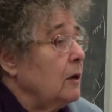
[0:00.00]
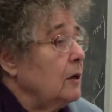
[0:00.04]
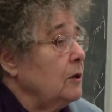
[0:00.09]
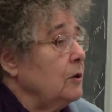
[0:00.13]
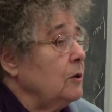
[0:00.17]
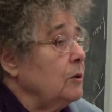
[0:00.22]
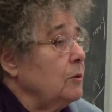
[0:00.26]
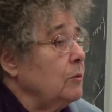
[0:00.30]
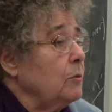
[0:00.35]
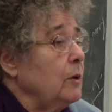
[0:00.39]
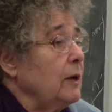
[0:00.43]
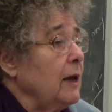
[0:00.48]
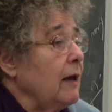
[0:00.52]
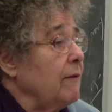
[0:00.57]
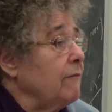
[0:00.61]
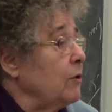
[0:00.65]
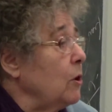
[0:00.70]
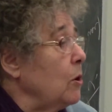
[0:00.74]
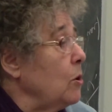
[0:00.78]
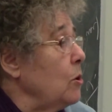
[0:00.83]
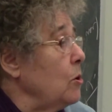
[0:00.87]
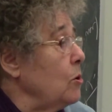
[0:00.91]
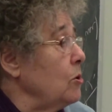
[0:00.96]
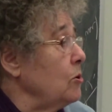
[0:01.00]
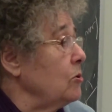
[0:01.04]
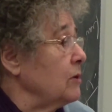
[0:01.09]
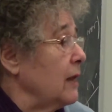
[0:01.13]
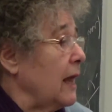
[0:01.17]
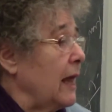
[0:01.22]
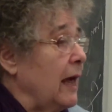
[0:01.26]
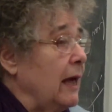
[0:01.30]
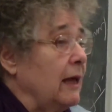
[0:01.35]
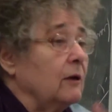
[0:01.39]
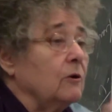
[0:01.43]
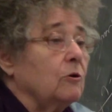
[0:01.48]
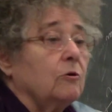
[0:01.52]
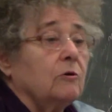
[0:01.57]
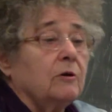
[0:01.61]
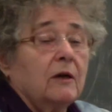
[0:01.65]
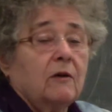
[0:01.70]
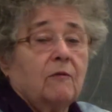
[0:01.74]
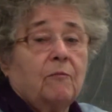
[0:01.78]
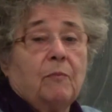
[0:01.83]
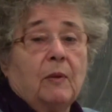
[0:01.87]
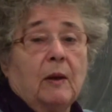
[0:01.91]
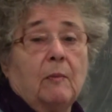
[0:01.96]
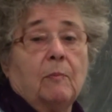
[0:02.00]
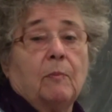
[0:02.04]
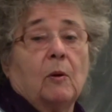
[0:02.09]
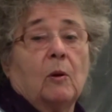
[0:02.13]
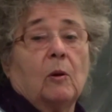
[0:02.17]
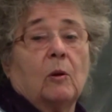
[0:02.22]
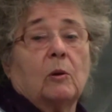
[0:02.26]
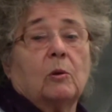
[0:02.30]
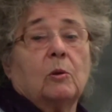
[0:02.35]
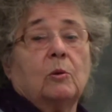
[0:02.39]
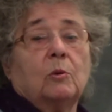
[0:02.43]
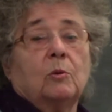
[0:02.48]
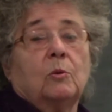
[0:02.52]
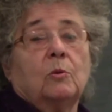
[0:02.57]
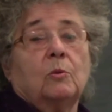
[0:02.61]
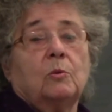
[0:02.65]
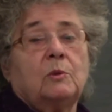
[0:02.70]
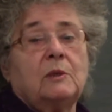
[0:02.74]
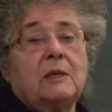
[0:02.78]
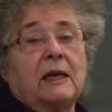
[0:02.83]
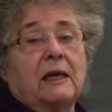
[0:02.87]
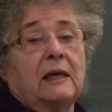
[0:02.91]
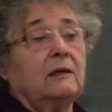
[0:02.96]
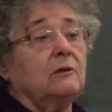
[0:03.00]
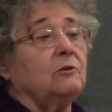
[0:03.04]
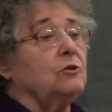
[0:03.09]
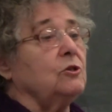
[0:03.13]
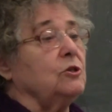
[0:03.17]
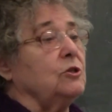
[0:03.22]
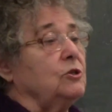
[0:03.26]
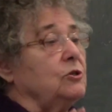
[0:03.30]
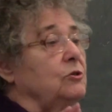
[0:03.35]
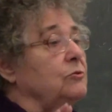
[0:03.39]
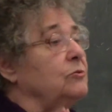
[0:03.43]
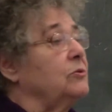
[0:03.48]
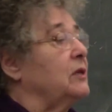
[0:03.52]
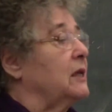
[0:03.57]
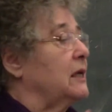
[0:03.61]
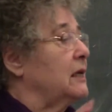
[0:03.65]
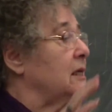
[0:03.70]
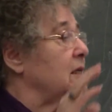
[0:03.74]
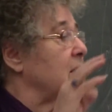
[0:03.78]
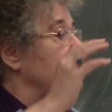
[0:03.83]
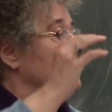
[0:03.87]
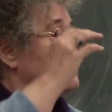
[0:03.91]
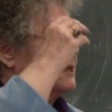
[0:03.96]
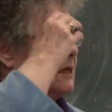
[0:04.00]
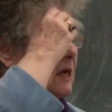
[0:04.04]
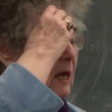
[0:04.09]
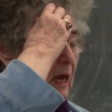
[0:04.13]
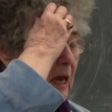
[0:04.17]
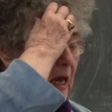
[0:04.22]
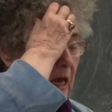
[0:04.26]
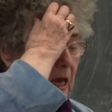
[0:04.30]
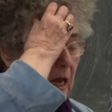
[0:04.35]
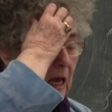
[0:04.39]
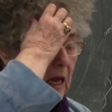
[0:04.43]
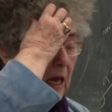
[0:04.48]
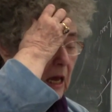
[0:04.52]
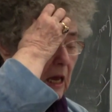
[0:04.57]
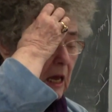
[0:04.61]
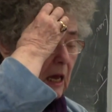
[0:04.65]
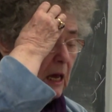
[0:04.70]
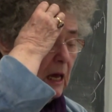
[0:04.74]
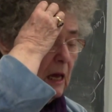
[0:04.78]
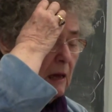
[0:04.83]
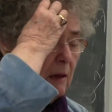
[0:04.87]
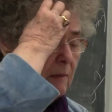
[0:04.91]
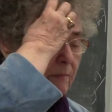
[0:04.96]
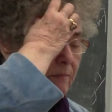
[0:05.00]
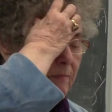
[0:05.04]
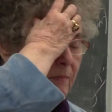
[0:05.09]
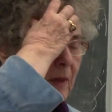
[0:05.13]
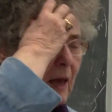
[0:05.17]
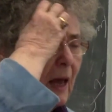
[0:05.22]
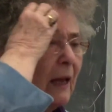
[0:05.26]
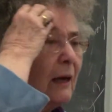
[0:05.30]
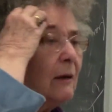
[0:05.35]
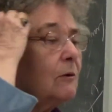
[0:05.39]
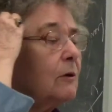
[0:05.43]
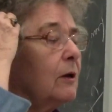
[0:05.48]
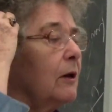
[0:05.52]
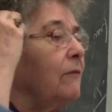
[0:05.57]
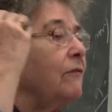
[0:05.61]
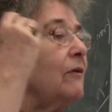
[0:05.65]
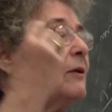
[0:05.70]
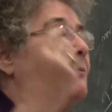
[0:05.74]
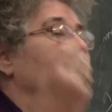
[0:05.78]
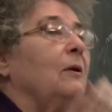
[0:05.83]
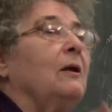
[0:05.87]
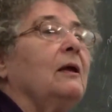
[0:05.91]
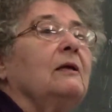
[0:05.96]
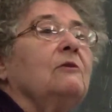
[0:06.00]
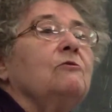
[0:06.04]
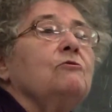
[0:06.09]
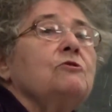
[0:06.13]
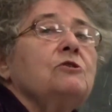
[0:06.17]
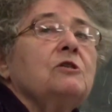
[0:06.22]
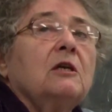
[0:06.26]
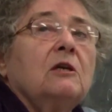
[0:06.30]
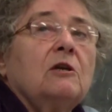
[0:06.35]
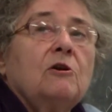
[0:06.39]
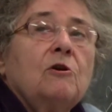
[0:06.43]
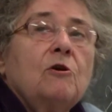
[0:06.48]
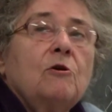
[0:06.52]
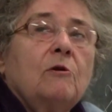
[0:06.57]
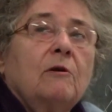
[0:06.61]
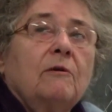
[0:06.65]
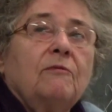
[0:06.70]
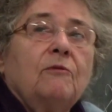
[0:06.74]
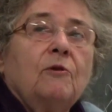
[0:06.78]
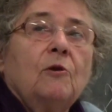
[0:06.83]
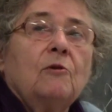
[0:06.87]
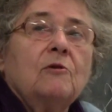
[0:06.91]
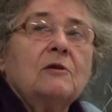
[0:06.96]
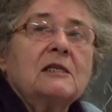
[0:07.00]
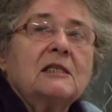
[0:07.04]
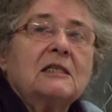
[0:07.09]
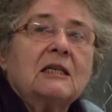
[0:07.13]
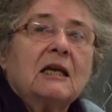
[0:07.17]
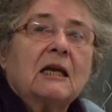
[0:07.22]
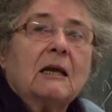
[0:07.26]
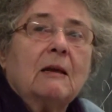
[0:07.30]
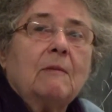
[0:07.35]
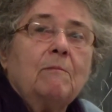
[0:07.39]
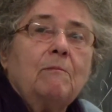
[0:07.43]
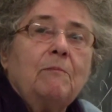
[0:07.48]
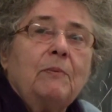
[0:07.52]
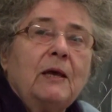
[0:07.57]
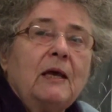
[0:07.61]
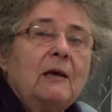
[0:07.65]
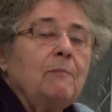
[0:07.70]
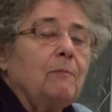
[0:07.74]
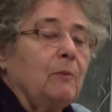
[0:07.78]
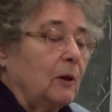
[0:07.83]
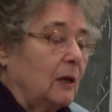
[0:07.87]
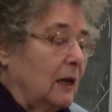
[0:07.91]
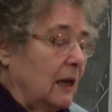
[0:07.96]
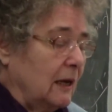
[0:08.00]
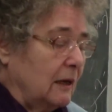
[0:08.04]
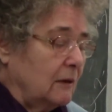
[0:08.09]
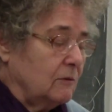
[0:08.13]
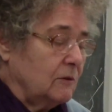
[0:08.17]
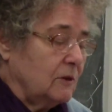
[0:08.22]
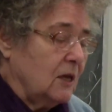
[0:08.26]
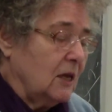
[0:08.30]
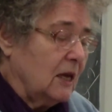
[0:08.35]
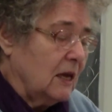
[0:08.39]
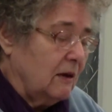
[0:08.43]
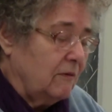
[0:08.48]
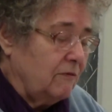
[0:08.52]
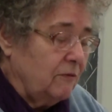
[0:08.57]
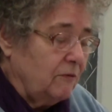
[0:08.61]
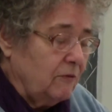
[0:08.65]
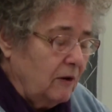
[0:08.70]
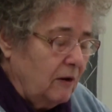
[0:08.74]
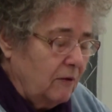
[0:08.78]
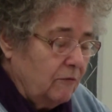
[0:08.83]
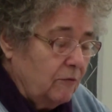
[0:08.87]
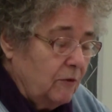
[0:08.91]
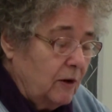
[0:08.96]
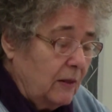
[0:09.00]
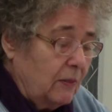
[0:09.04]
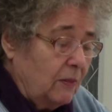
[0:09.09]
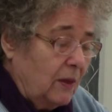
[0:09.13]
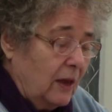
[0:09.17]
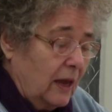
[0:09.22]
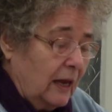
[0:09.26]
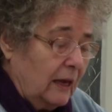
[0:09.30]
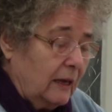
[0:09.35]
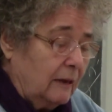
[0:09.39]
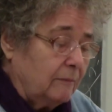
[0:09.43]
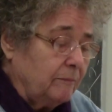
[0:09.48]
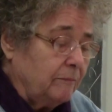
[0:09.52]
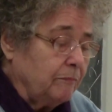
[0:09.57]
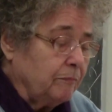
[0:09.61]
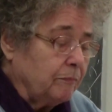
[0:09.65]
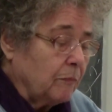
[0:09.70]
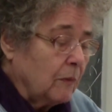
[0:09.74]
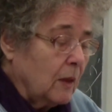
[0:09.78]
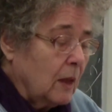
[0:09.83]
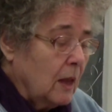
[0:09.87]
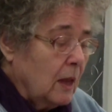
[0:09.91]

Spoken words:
We have a whole category of people who tend to do this. It'd be interesting to know if they're the same people. I don't think I've read that.